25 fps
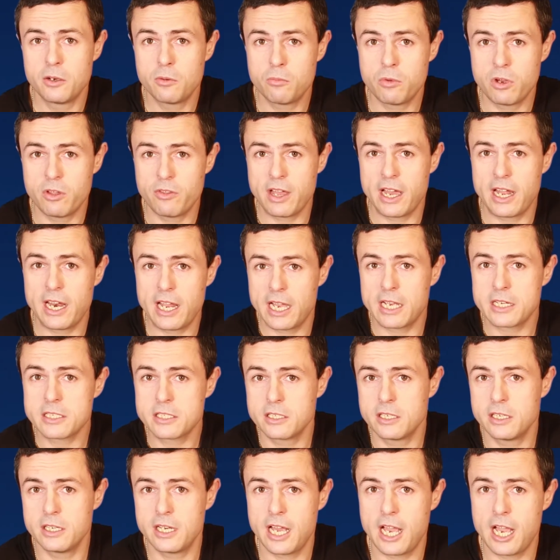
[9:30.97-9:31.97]
where that
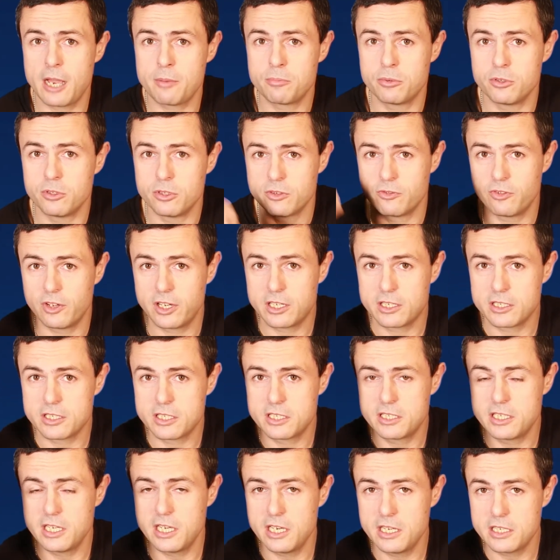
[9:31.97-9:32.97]
accident happened. They could
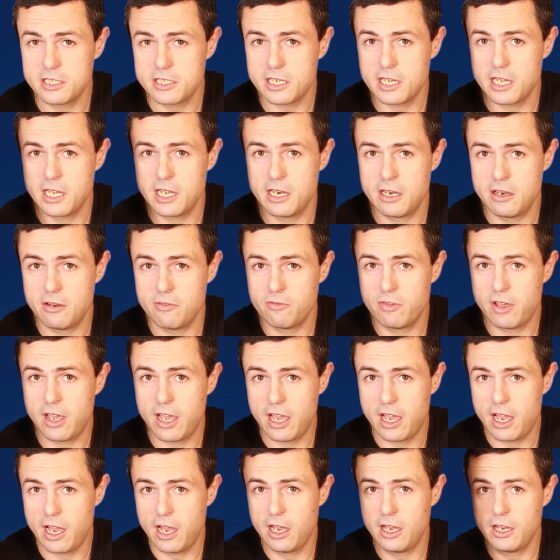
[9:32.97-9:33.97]
see it in
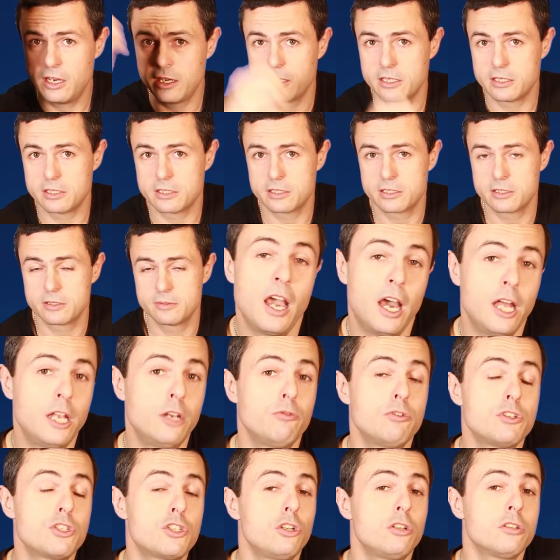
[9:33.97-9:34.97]
their eyes. And
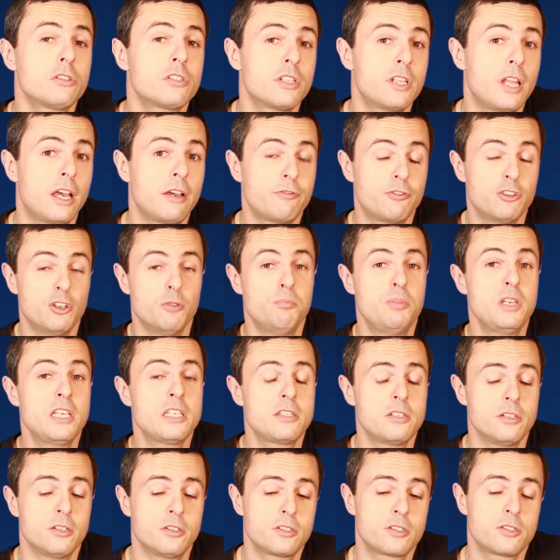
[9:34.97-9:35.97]
the result of that for the
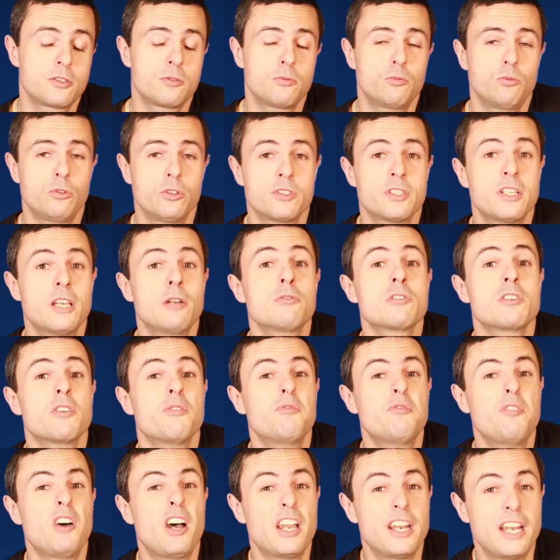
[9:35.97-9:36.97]
business was there was a
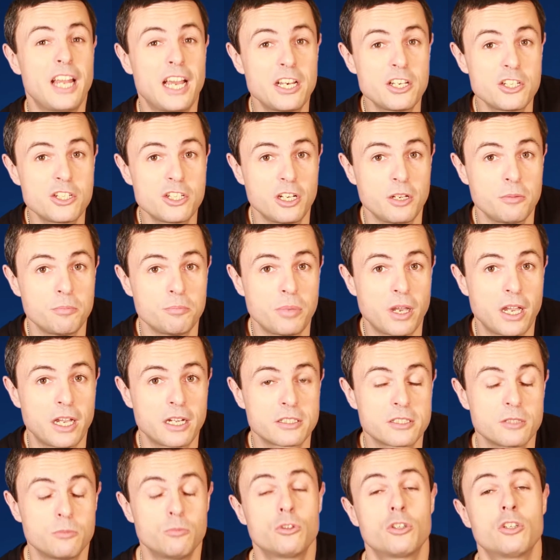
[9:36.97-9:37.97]
financial
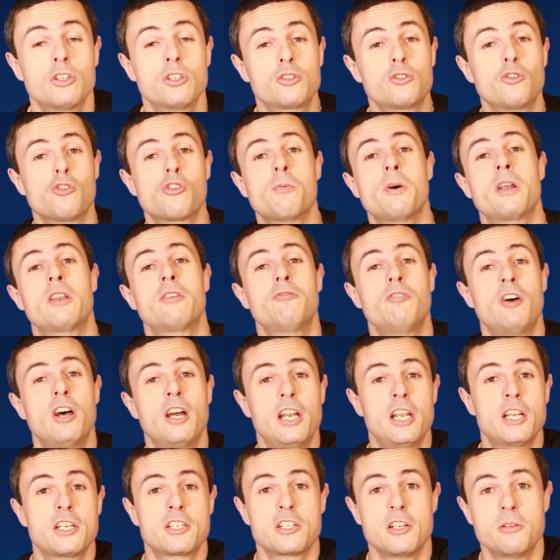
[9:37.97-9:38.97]
impact, and we're going to talk about the
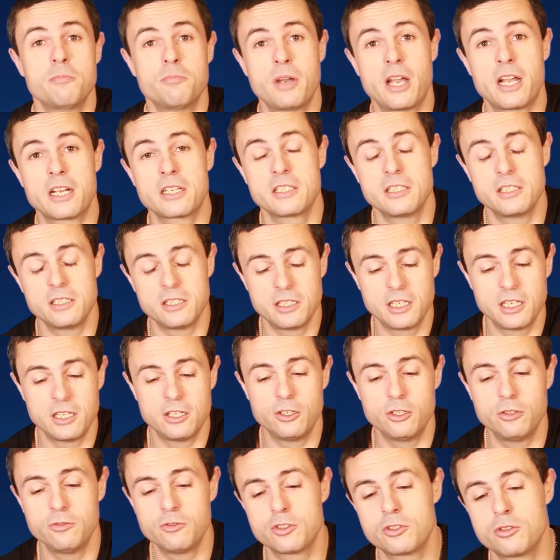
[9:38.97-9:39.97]
financial impact in
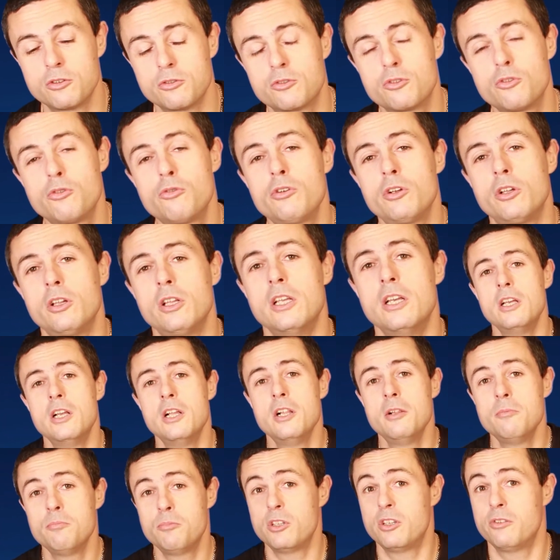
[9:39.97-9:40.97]
another tutorial,
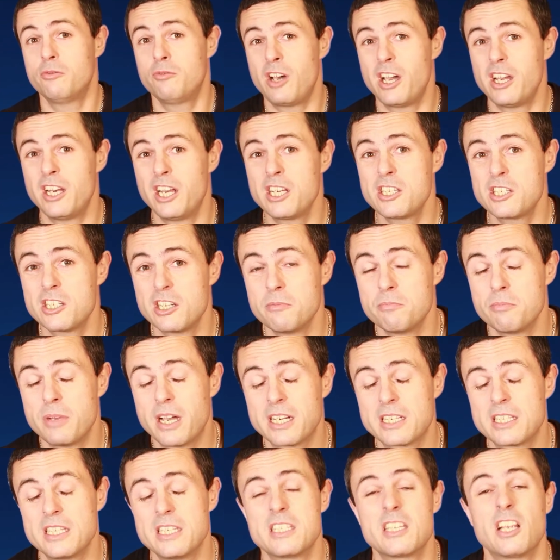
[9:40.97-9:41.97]
but the financial
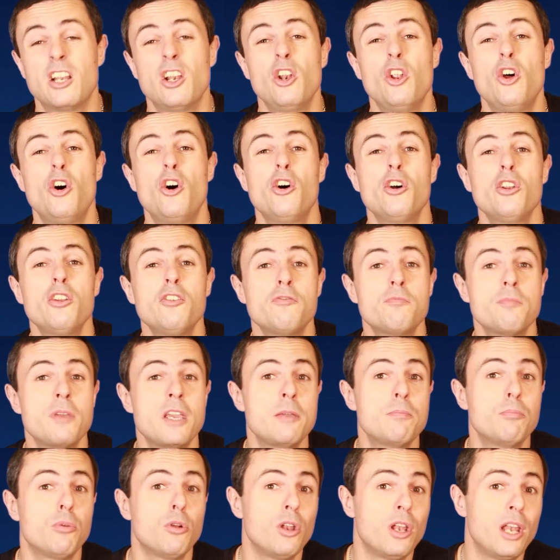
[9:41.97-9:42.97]
impact is a lot of
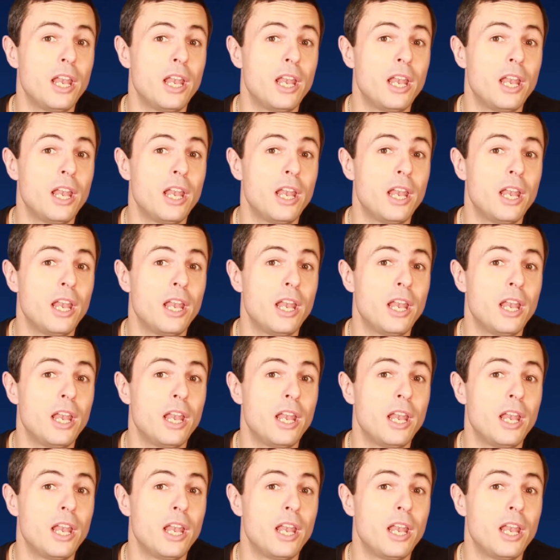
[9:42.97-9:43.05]
people